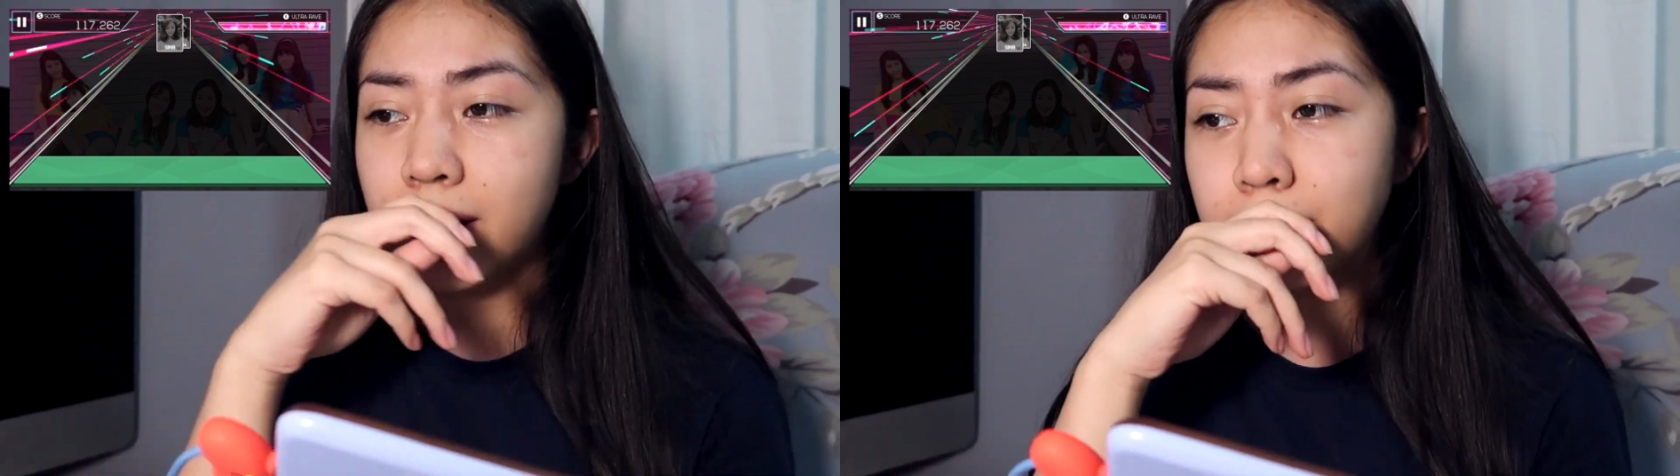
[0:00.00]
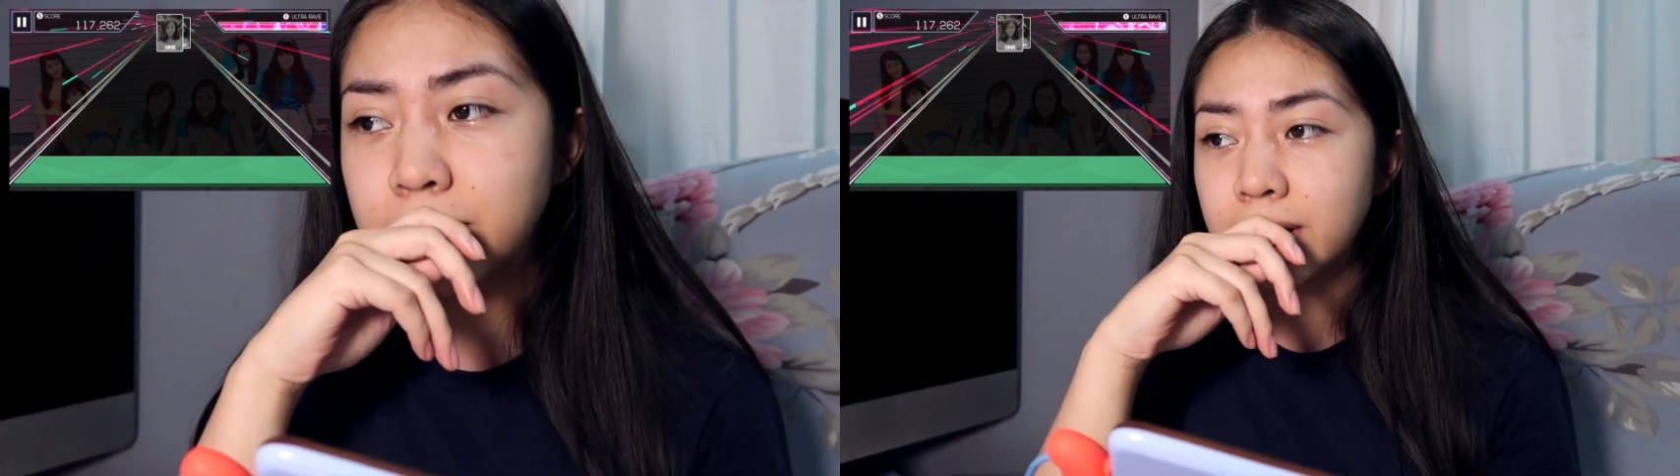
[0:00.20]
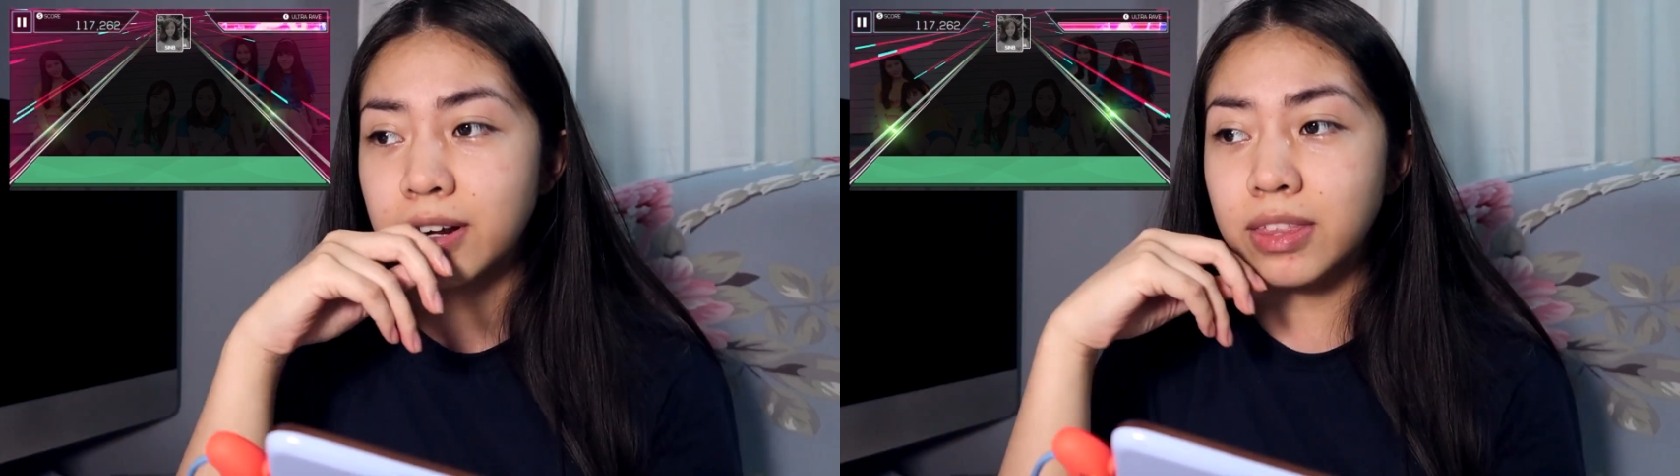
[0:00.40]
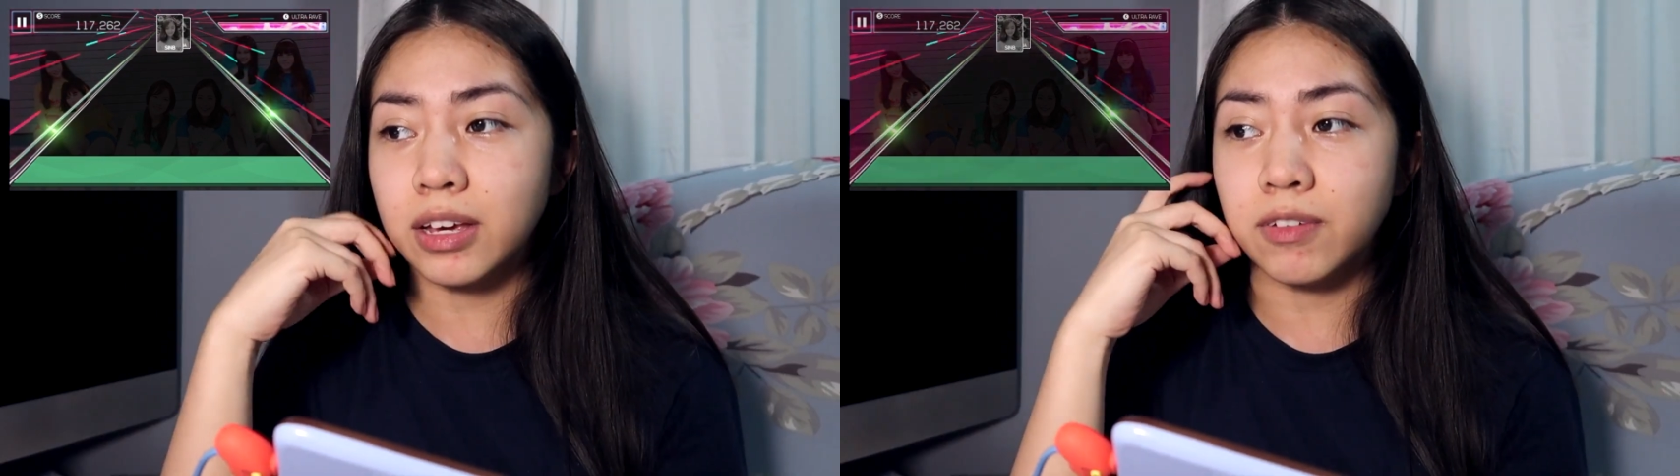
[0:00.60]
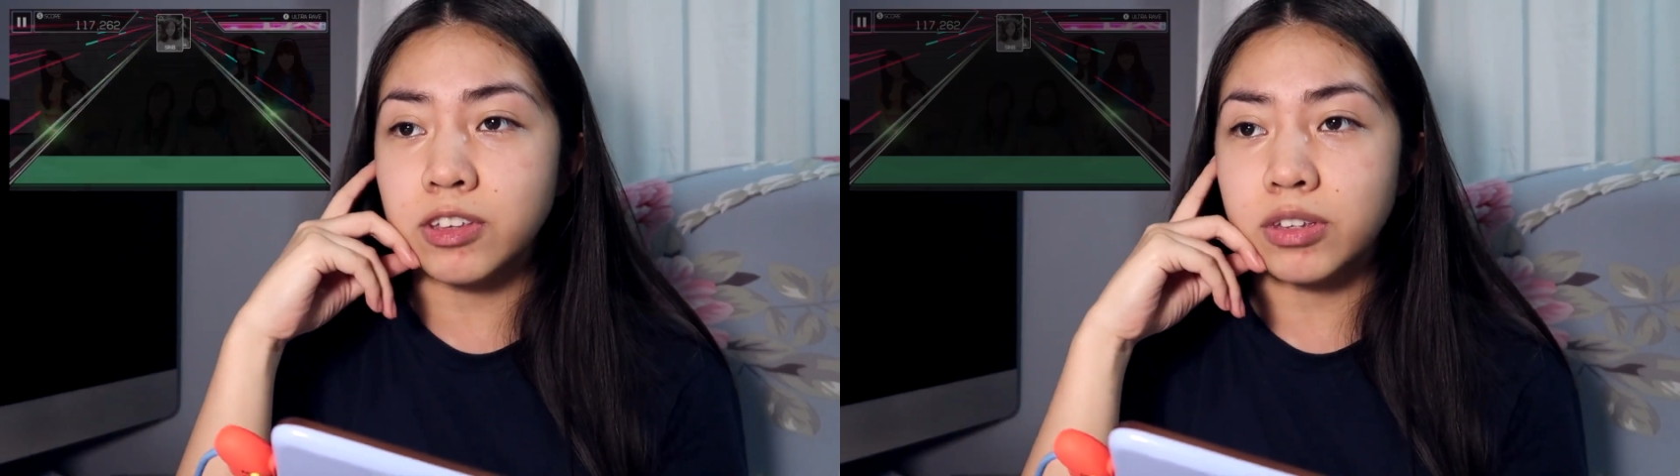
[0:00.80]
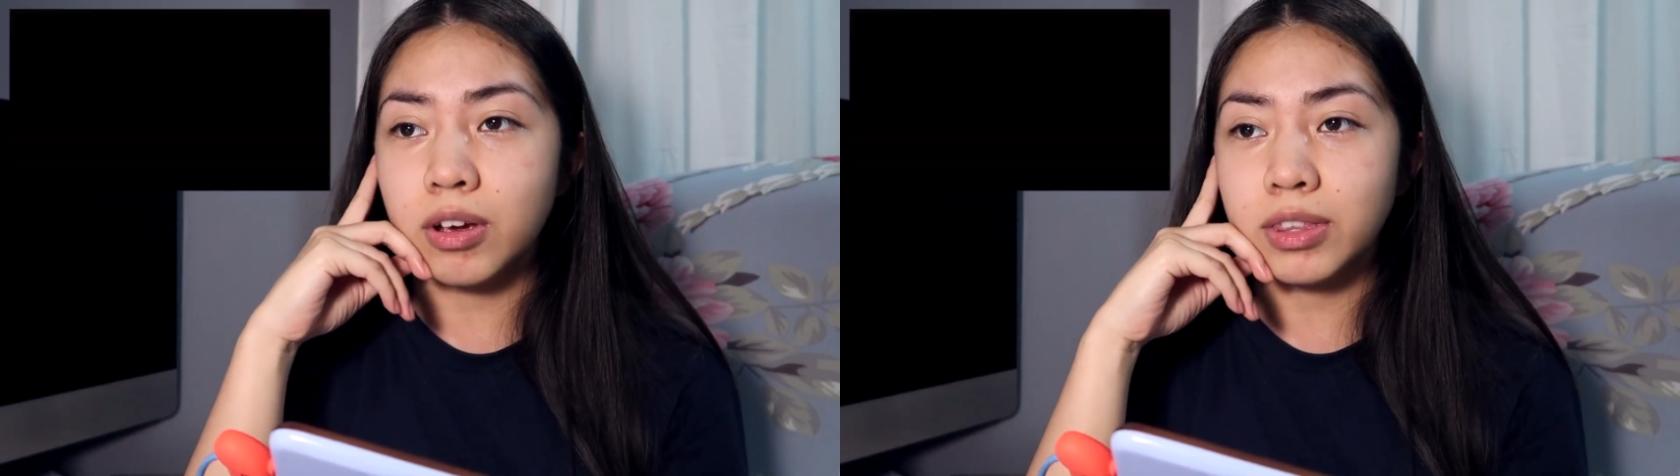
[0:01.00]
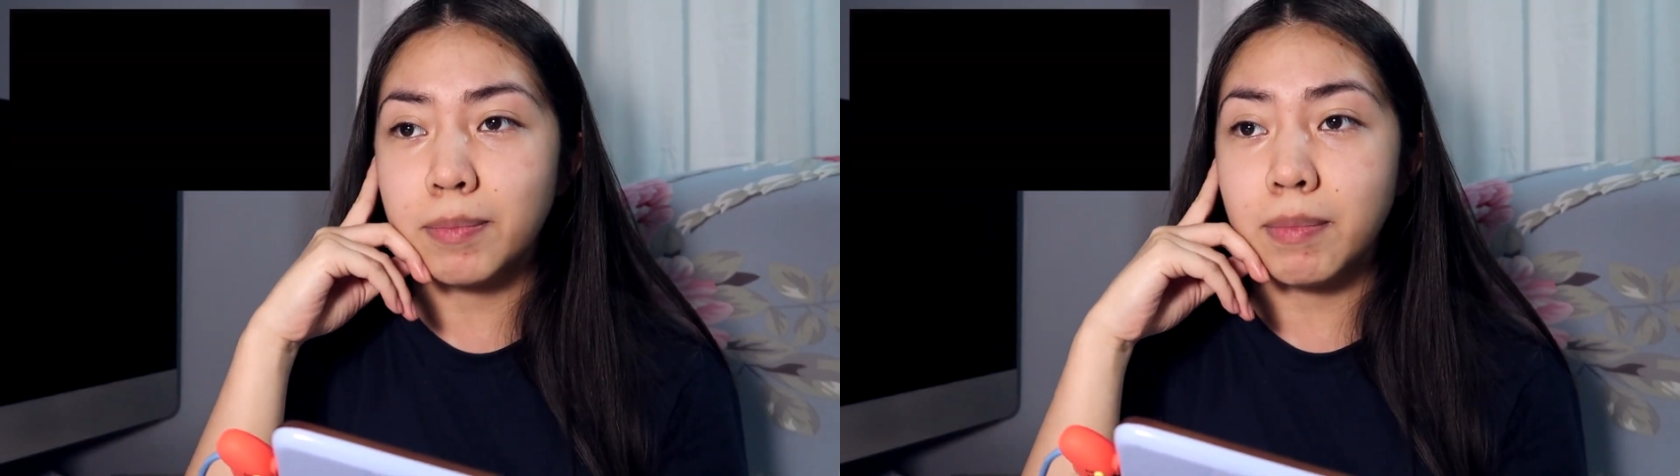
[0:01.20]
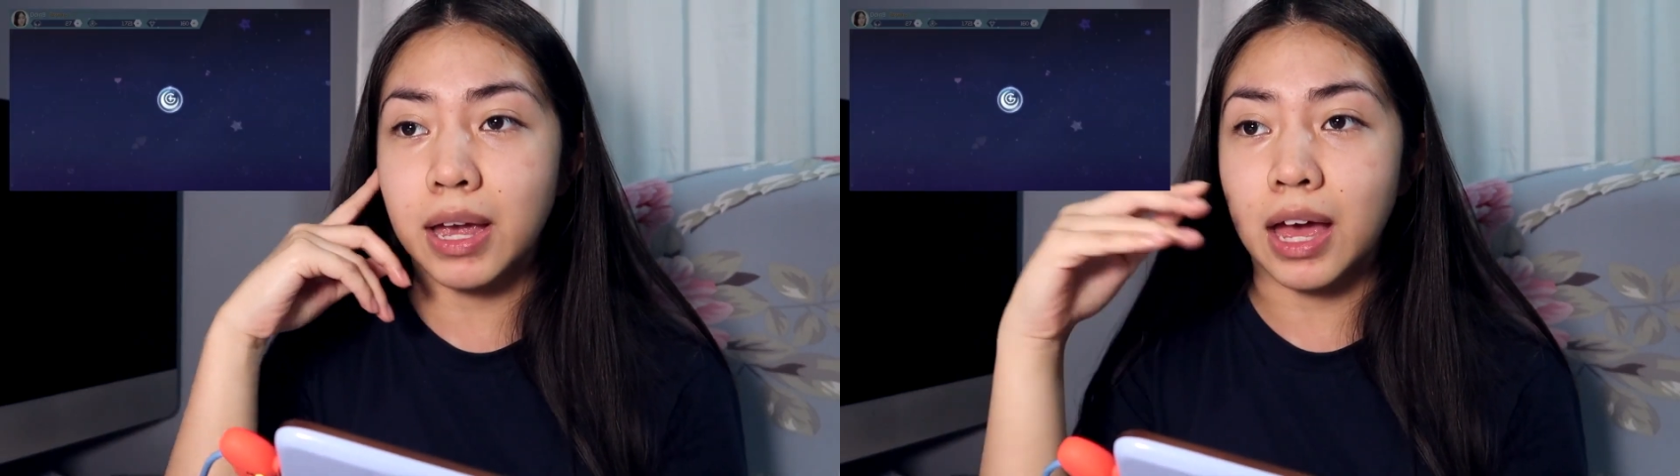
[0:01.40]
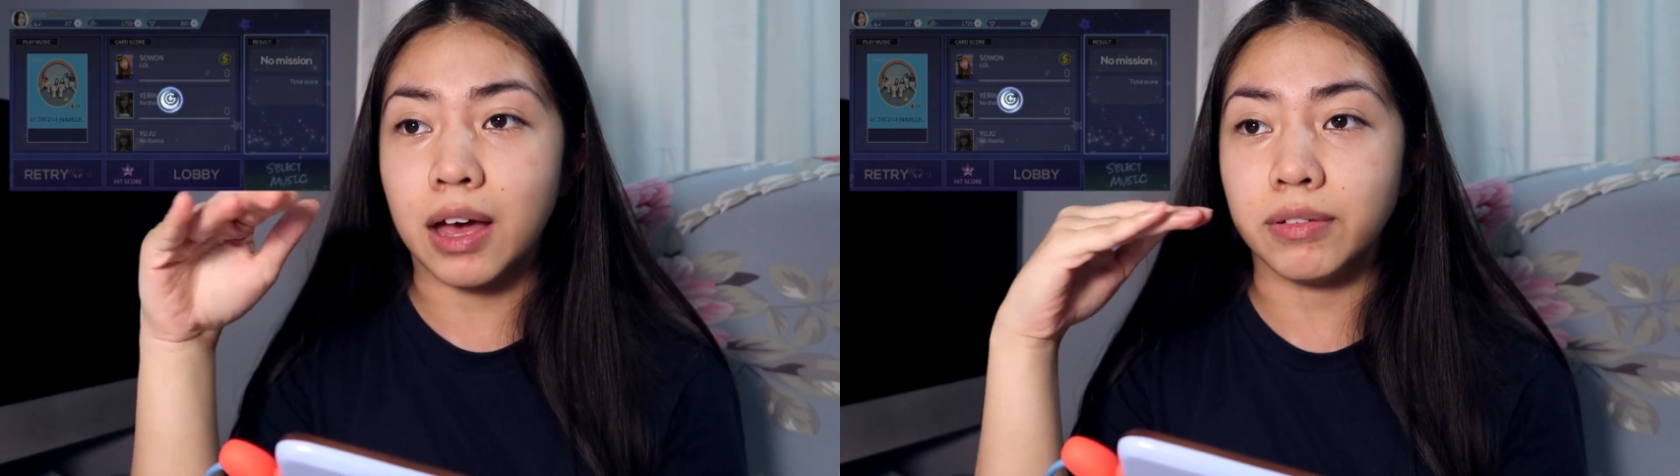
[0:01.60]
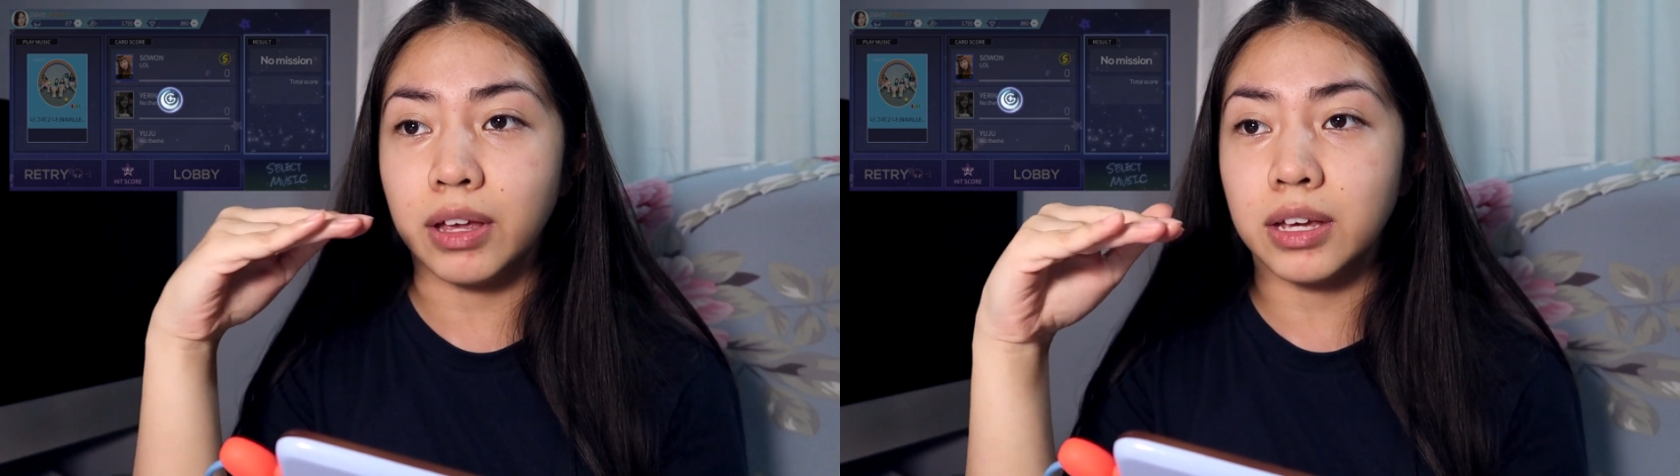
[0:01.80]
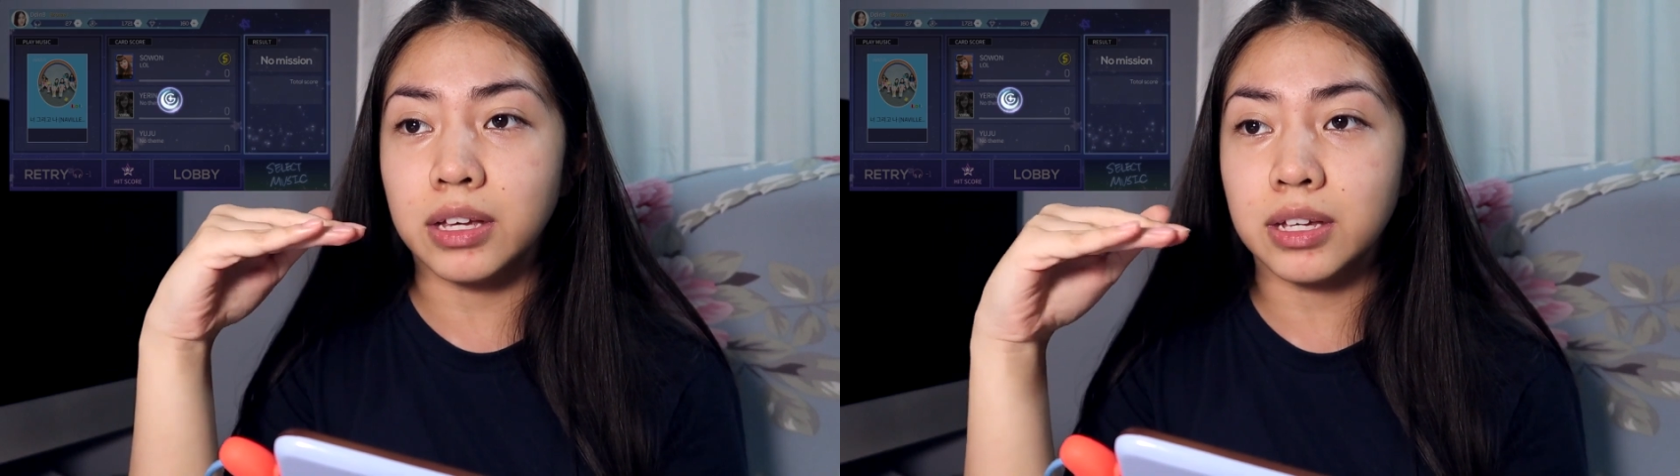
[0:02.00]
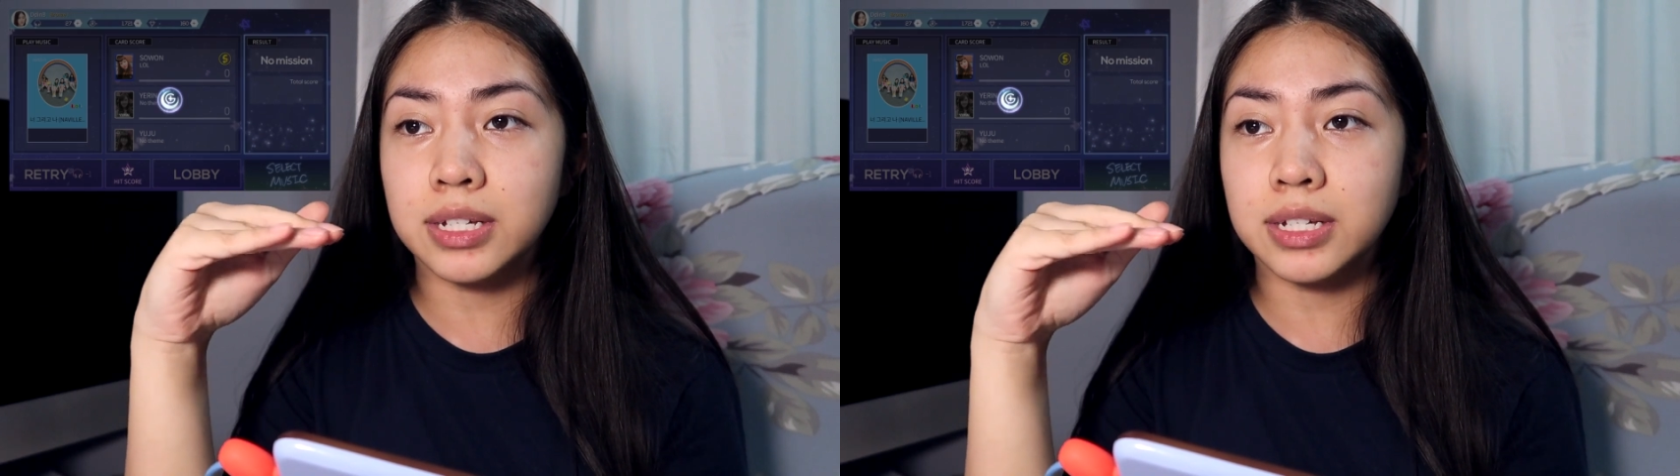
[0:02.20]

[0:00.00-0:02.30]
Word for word: I'm trying to think of a song that might have like